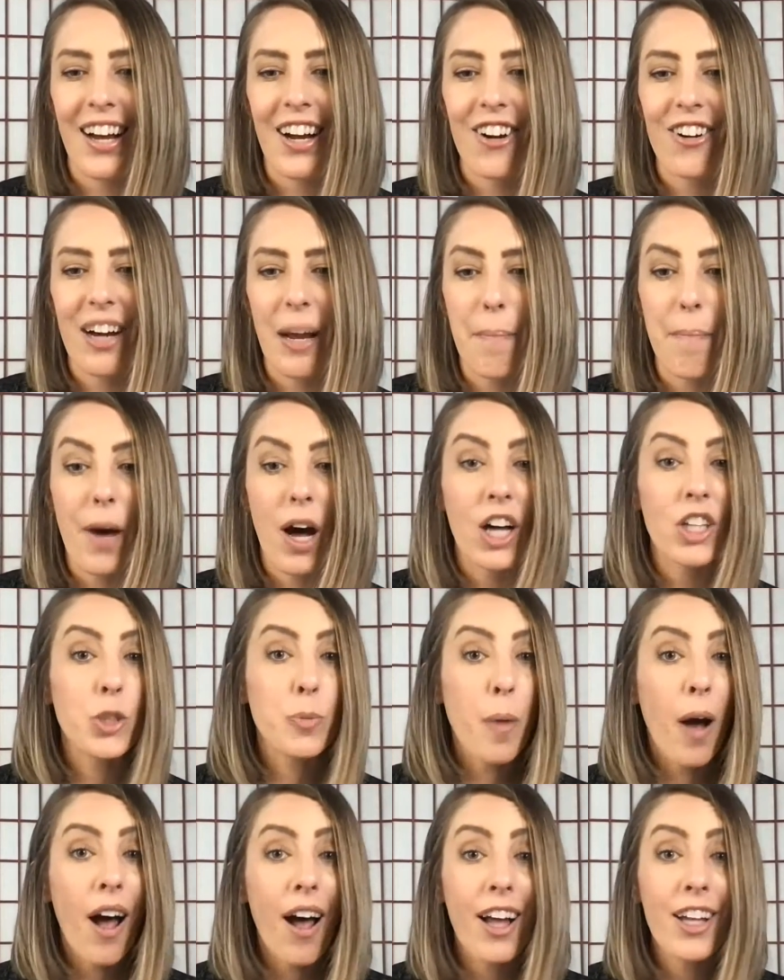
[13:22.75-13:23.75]
All right,
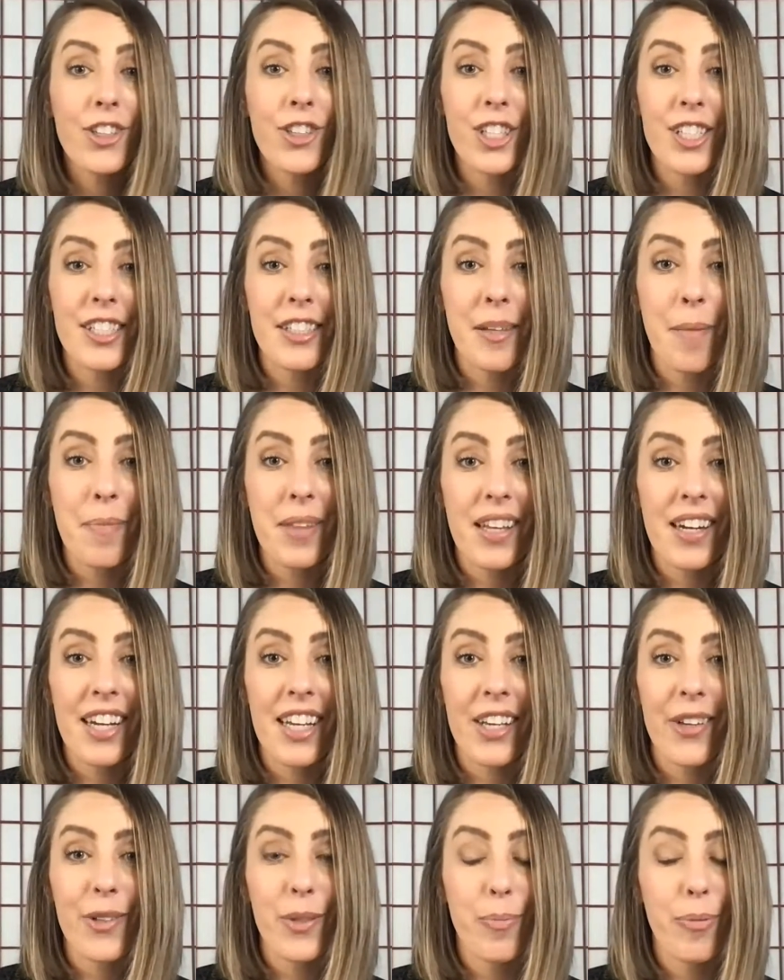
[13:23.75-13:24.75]
Mod Podge is something I
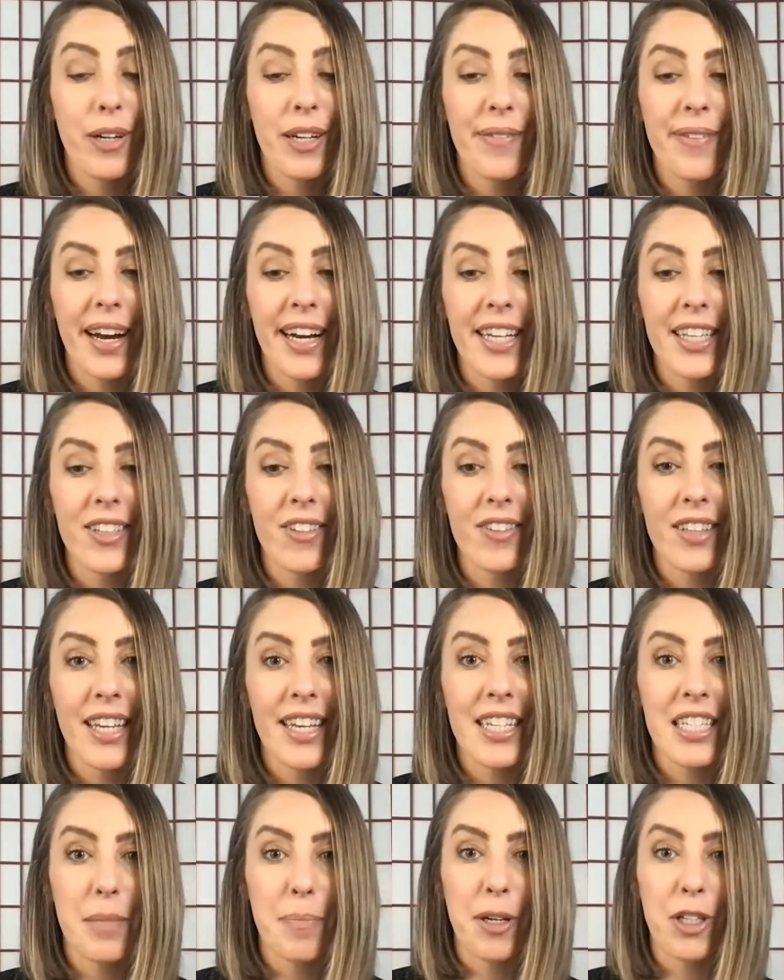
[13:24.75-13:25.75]
use pretty
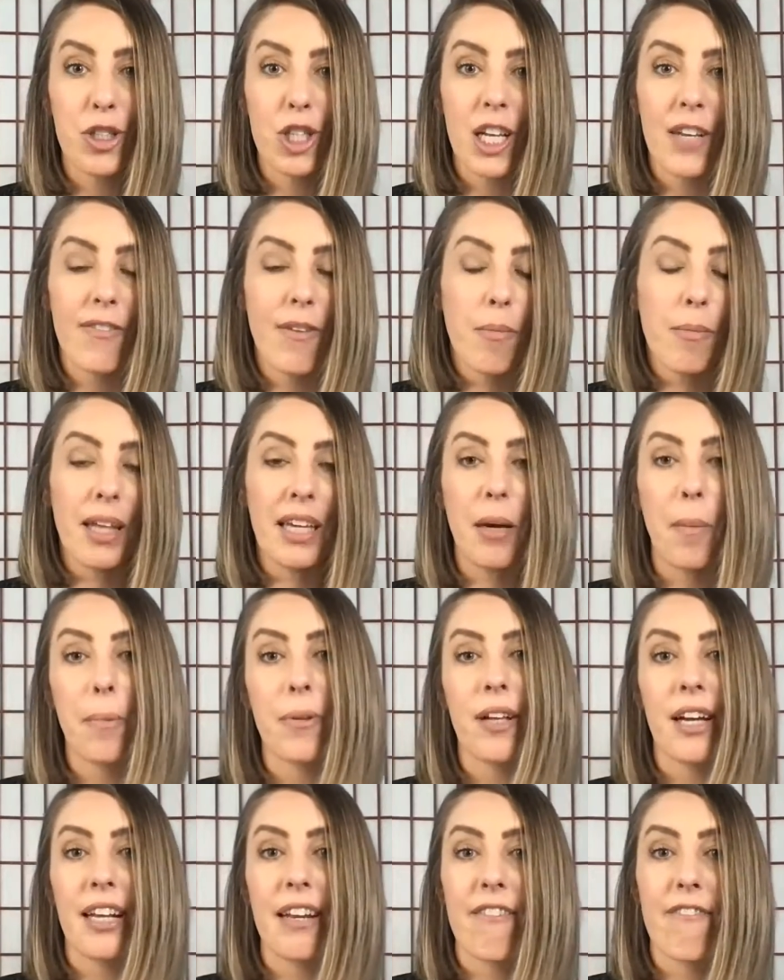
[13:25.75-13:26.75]
regularly, especially if I'm like
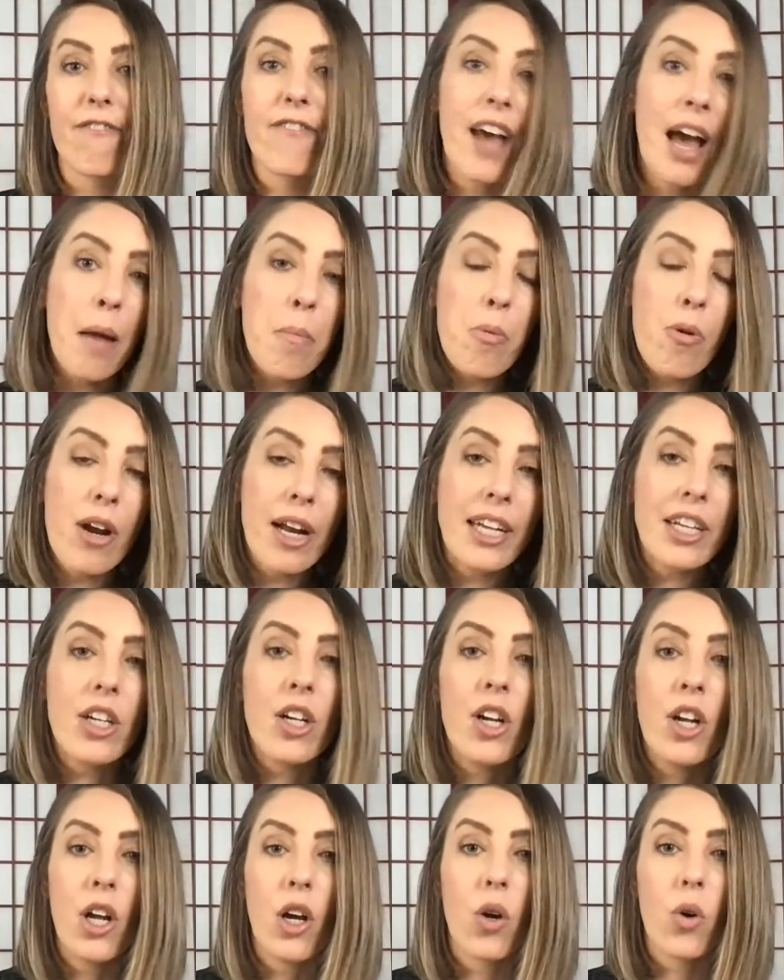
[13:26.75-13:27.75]
applying fabric
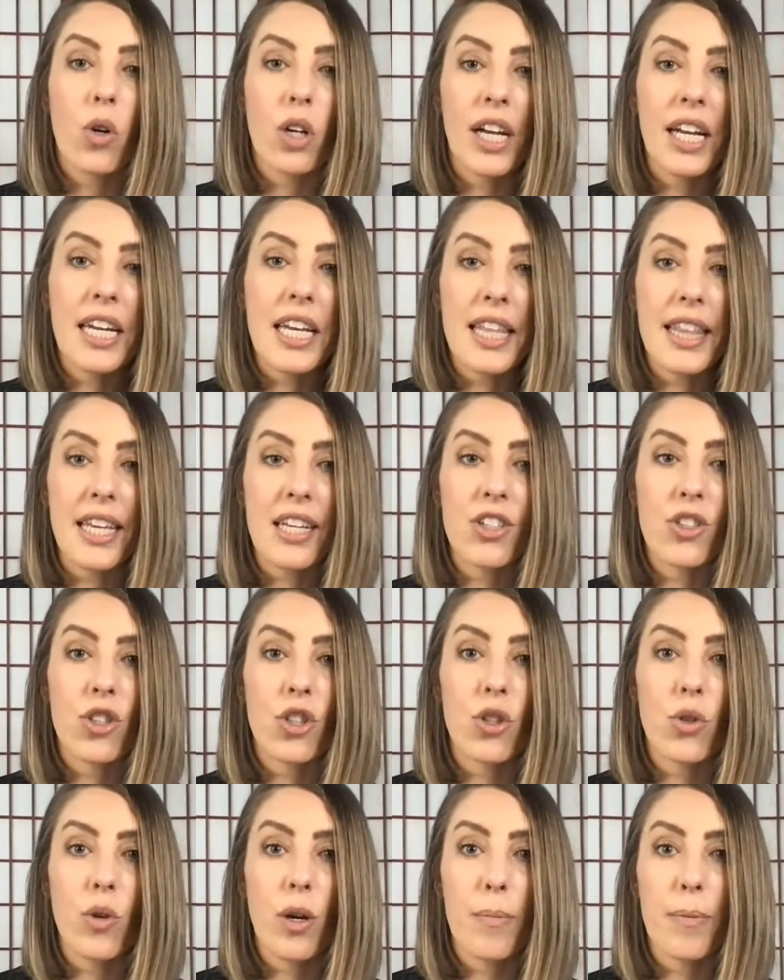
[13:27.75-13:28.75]
or anything
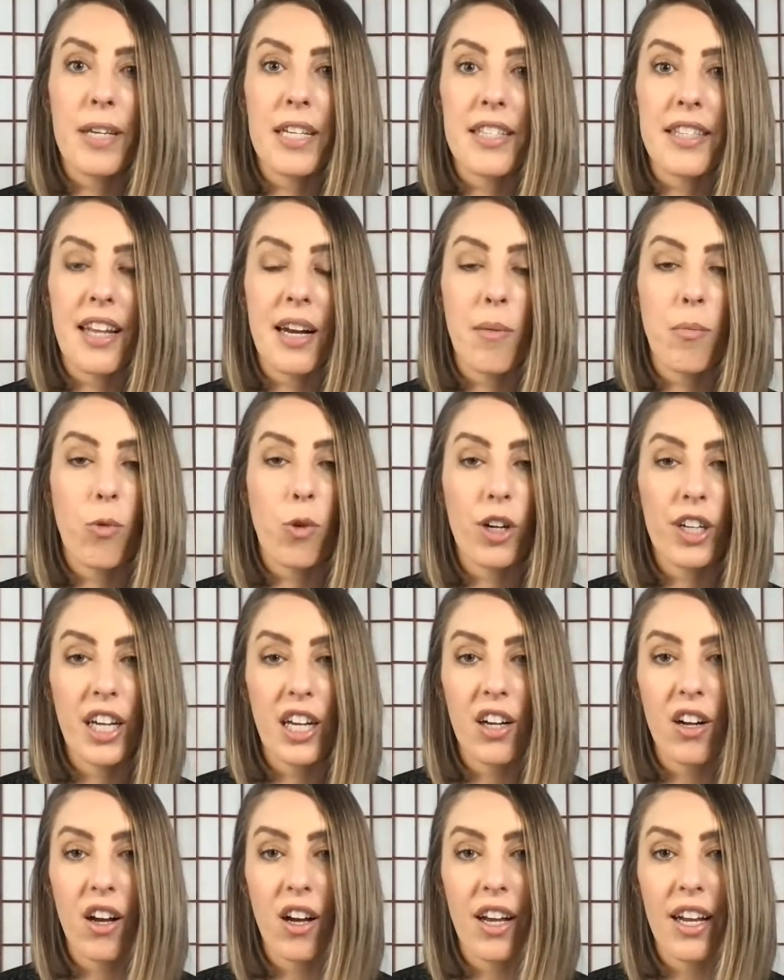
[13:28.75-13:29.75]
to a piece that I'm
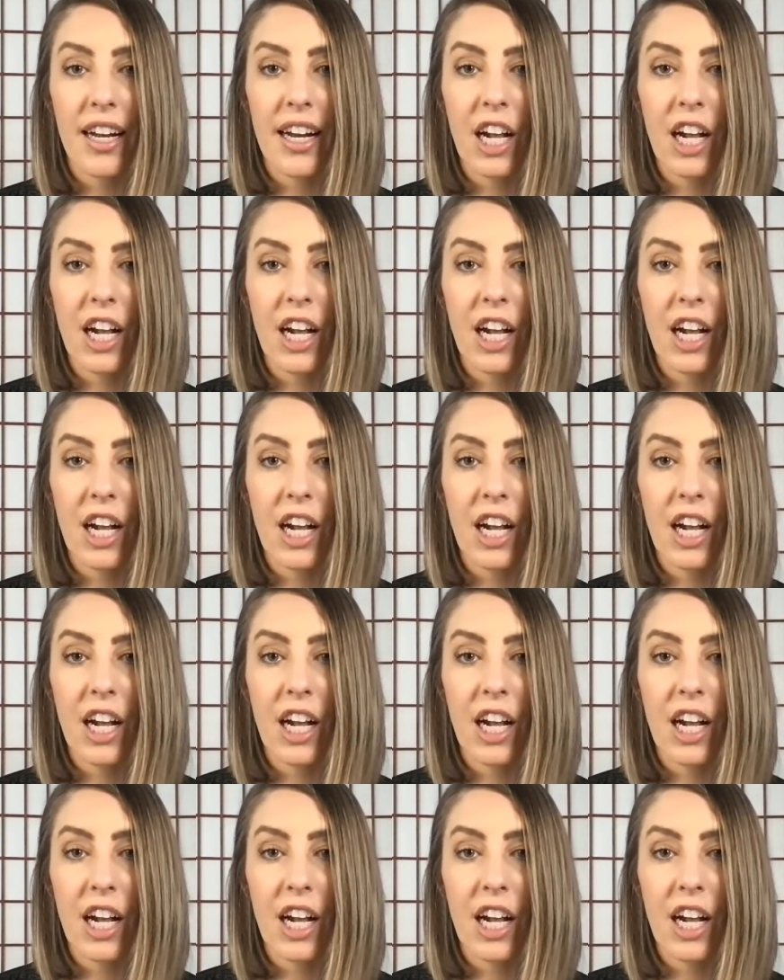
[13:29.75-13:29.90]
working on.